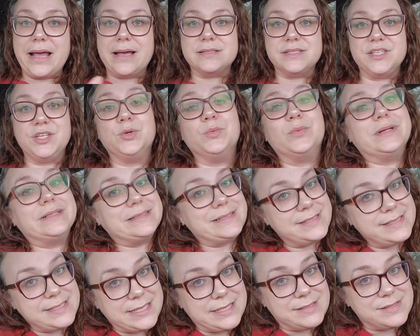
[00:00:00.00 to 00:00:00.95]
as you will
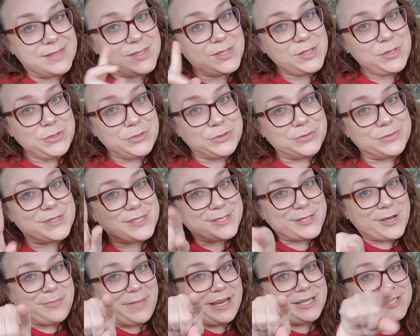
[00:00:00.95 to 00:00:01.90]
see soon,
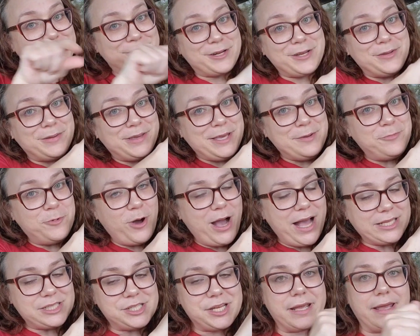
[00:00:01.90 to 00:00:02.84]
so make sure you keep
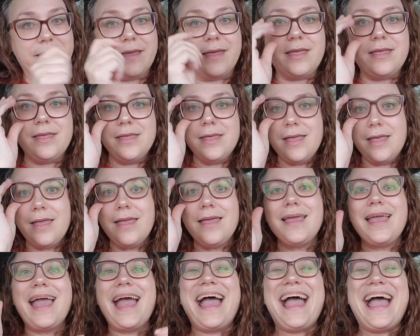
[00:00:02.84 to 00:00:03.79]
watching,
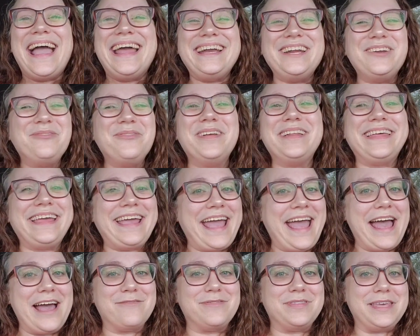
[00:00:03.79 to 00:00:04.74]
I didn't really
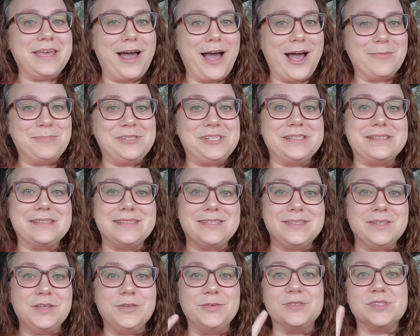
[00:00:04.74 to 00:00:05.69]
have the option
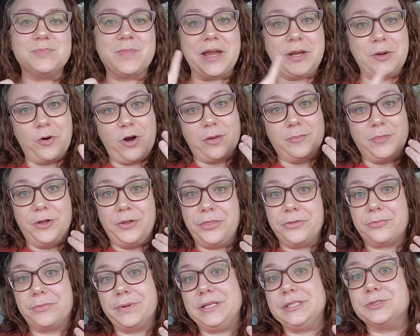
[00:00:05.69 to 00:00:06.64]
to use my normal
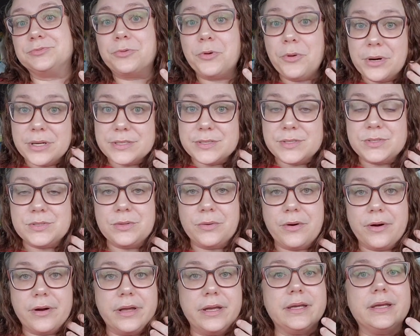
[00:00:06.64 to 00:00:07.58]
3-drawer
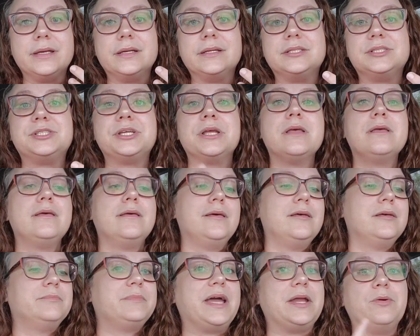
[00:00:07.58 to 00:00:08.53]
storage,
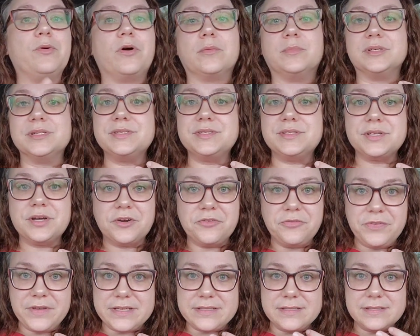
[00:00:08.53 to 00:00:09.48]
my normal
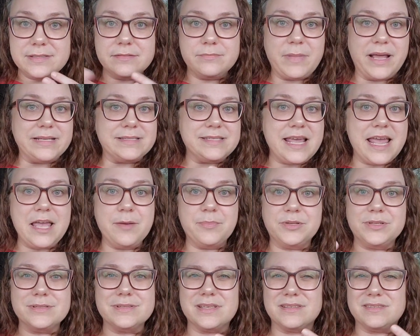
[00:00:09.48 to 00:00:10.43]
surface, my
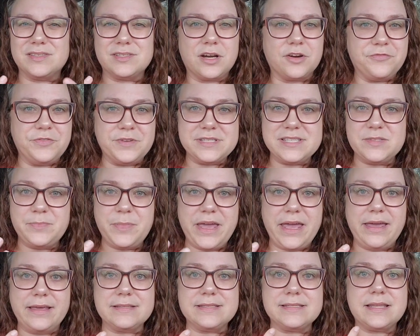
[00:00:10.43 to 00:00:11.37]
tables and surface
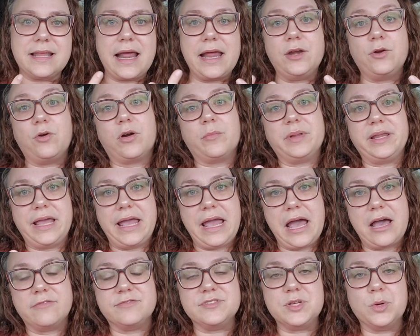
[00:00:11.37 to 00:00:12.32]
space that I normally
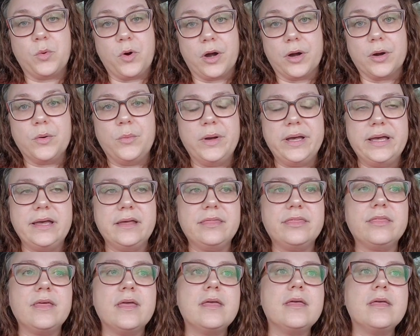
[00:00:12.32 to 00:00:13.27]
have to work with.
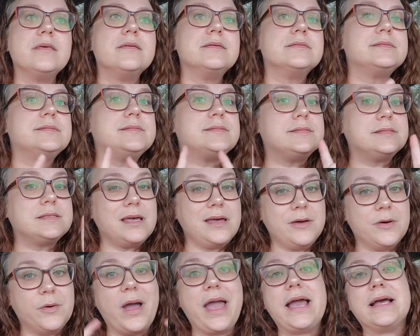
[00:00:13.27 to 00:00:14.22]

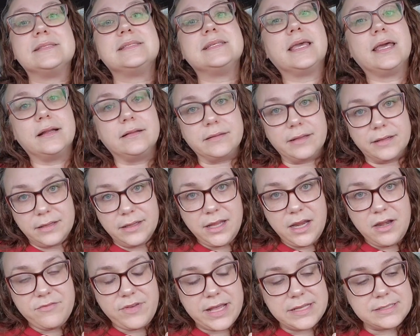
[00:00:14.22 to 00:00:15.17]
So I had to get a little
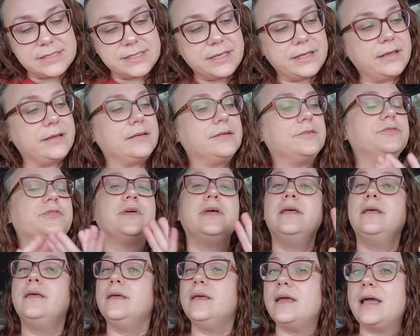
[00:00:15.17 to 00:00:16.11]
inventive.
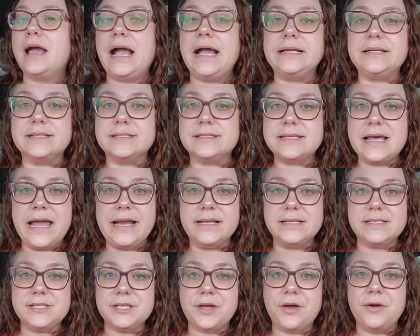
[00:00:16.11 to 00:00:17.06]
I
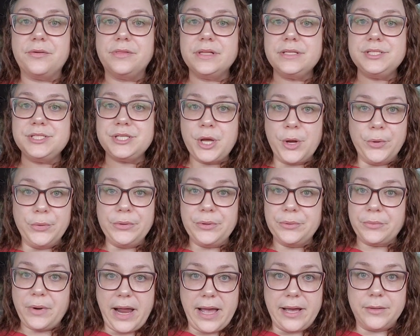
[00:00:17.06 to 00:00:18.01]
decided to go the tote
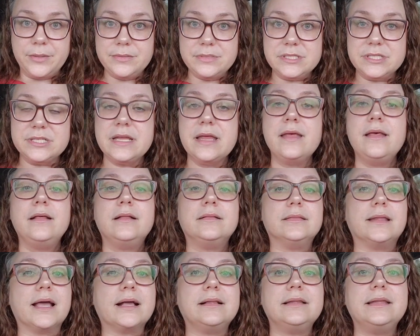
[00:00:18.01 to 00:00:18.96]
route.
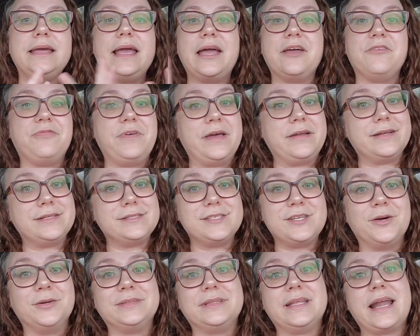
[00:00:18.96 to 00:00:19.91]
Luckily, I found a
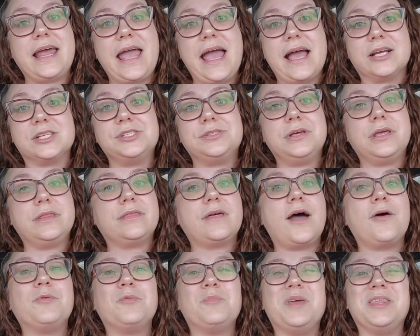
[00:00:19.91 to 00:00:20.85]
tote that I actually
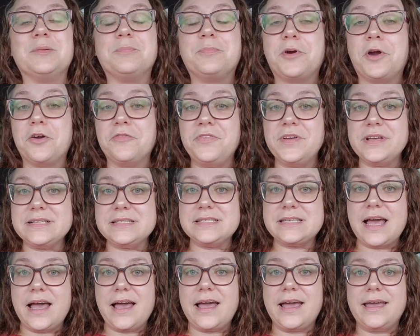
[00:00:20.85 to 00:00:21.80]
thought would be the perfect
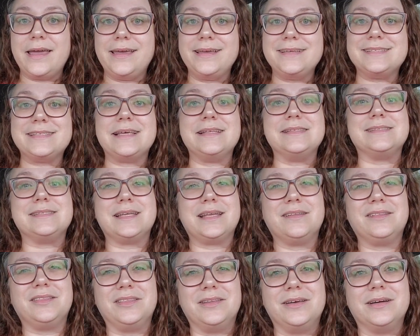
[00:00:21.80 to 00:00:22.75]
size and
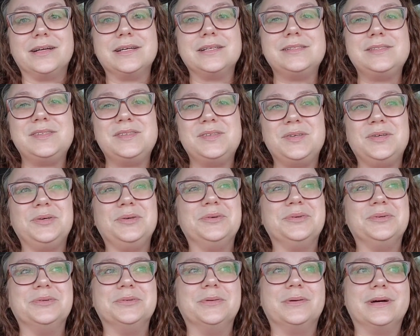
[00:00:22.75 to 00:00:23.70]
didn't look
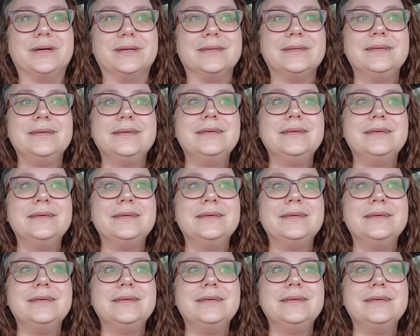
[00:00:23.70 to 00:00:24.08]
too,